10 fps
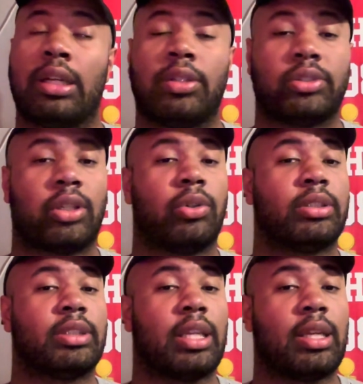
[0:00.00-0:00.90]
So
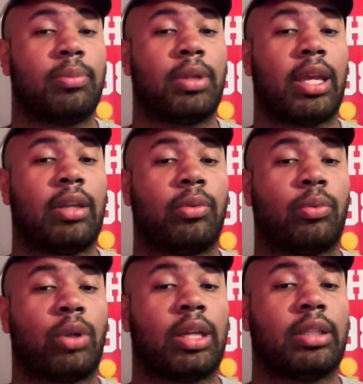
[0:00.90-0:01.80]
is the NBA
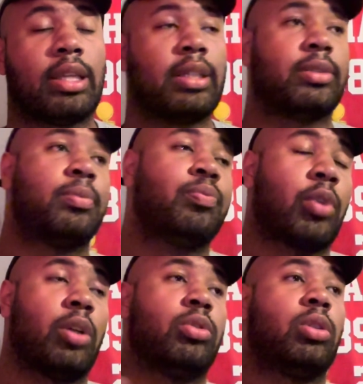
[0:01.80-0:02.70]
rigged? Yes.
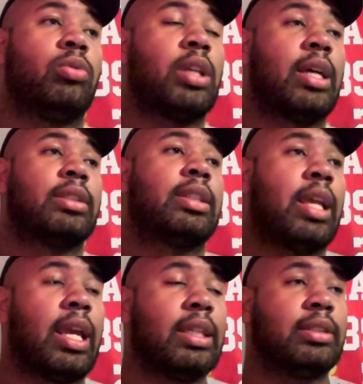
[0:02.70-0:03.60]
In
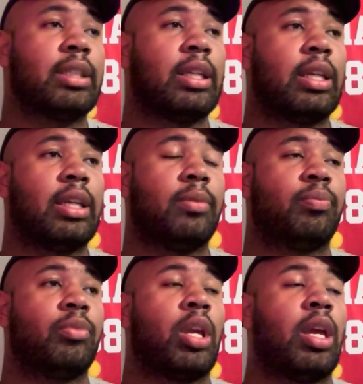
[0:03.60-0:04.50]
2018,
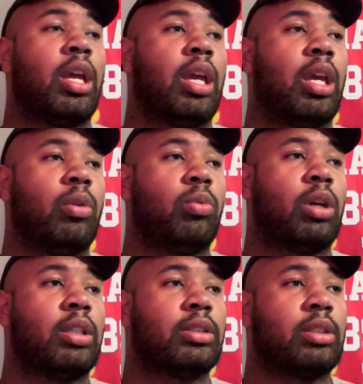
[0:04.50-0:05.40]
it
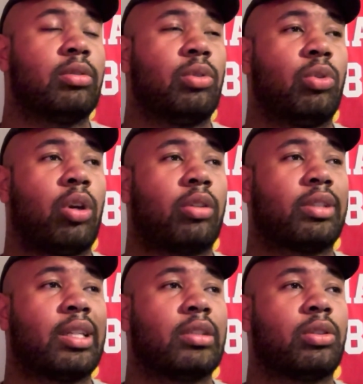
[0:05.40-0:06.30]
was the New York
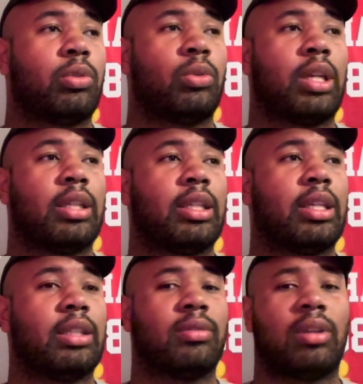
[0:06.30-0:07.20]
Knicks. Who would they
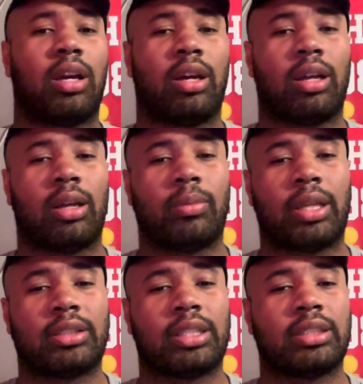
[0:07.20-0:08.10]
get?
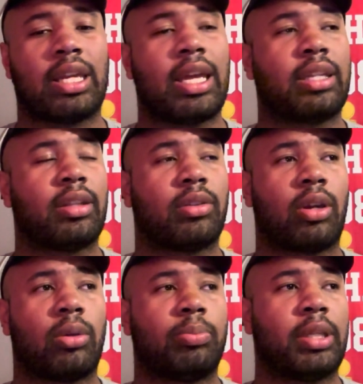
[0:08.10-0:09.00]
I think they had the
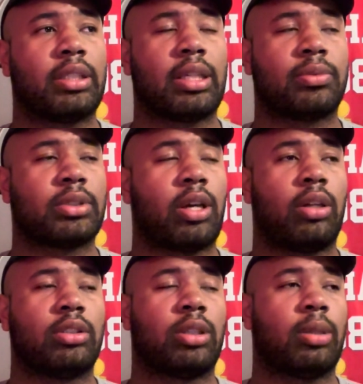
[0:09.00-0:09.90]
third pick. That was
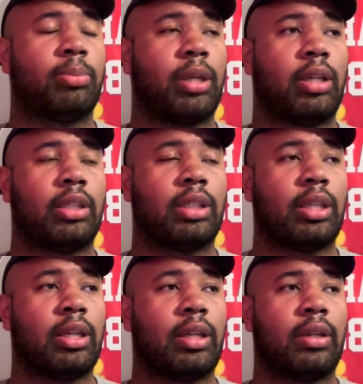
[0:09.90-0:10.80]
RJ Barrett
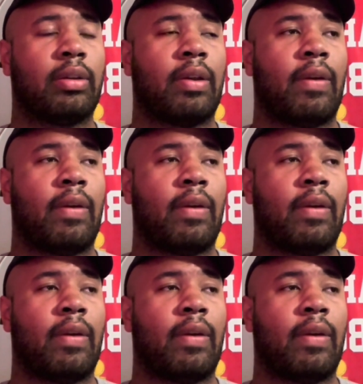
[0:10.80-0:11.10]
year.